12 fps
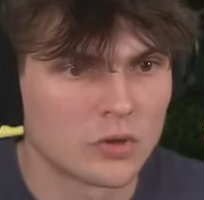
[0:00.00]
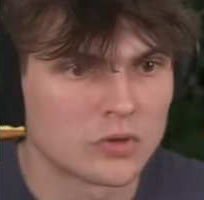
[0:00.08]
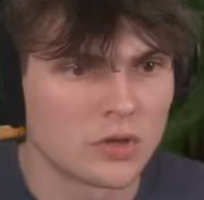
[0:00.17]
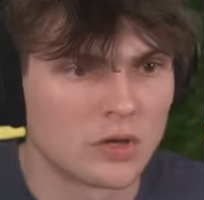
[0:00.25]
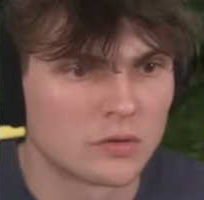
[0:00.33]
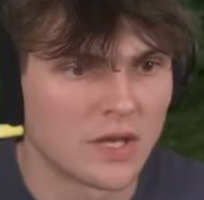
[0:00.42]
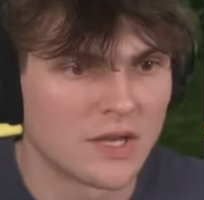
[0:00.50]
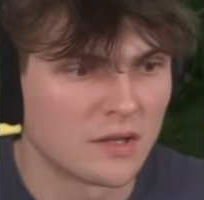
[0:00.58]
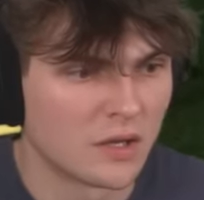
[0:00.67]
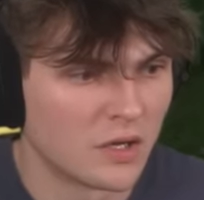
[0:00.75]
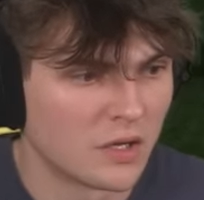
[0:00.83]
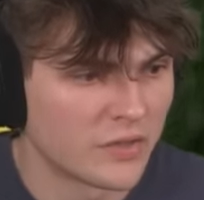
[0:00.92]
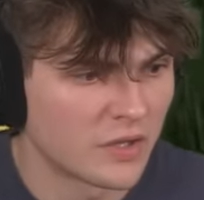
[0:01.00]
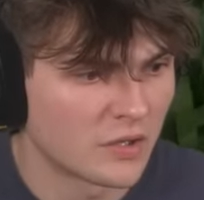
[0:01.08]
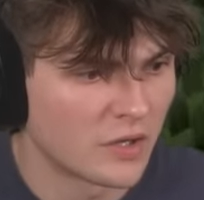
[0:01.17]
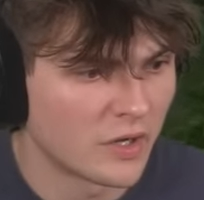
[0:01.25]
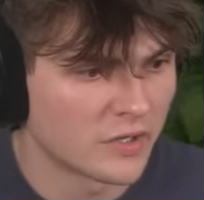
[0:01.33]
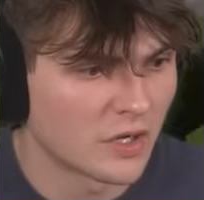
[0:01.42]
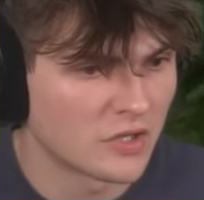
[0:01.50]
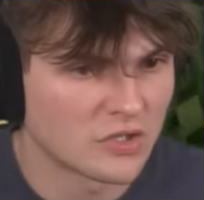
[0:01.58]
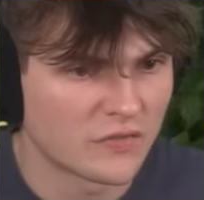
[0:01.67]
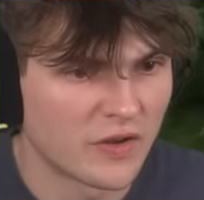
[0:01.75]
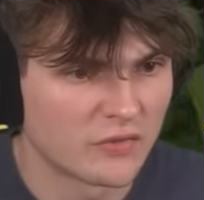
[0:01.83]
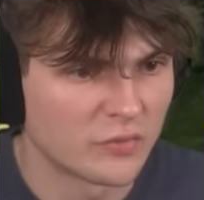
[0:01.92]
Okay, uh, I think a night guy just
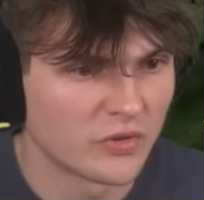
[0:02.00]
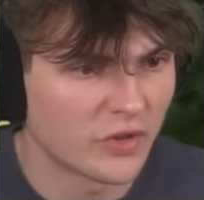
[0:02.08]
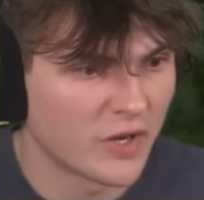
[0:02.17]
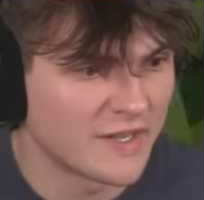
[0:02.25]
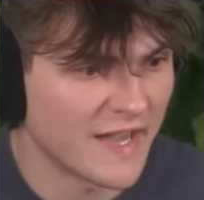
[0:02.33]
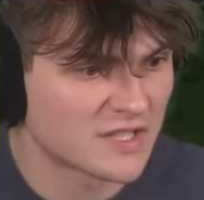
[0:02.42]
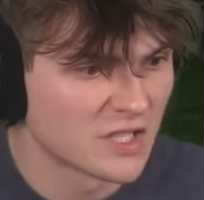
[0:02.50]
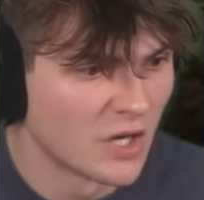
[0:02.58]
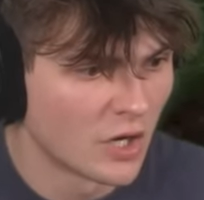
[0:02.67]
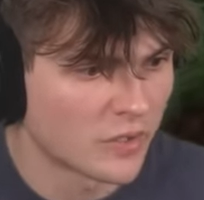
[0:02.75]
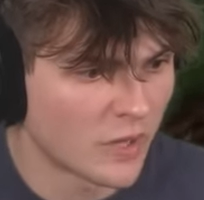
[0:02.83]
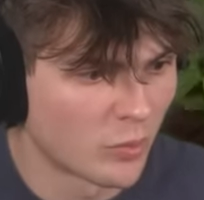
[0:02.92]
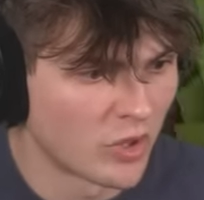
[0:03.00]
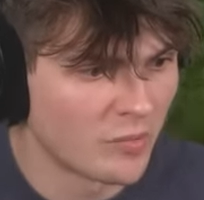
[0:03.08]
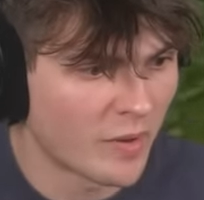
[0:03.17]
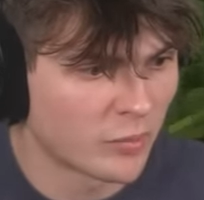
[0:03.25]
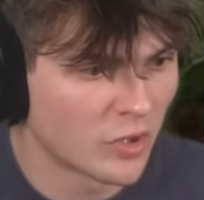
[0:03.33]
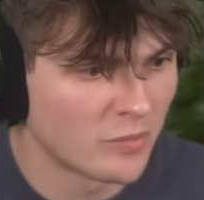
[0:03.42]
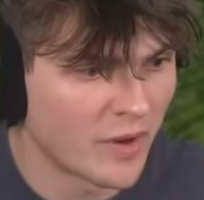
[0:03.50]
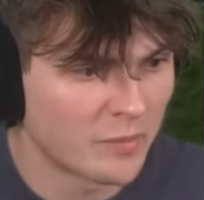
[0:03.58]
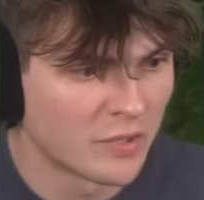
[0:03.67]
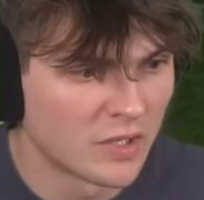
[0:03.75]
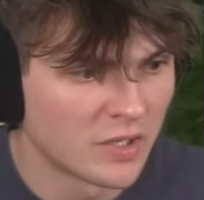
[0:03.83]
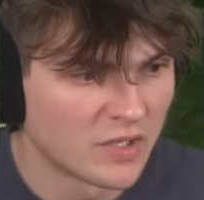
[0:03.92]
fell from the sky. Yes! Okay, we're on the map, we're on the map.
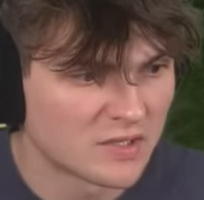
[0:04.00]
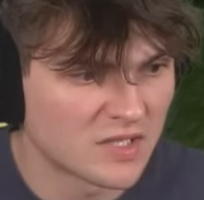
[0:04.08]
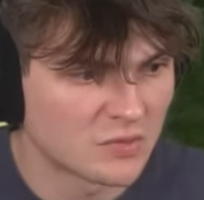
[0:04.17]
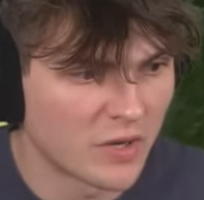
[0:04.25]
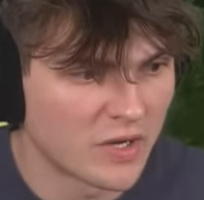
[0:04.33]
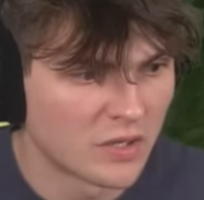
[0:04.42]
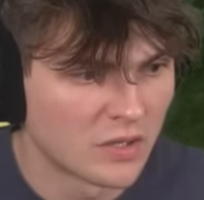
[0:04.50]
It's this way.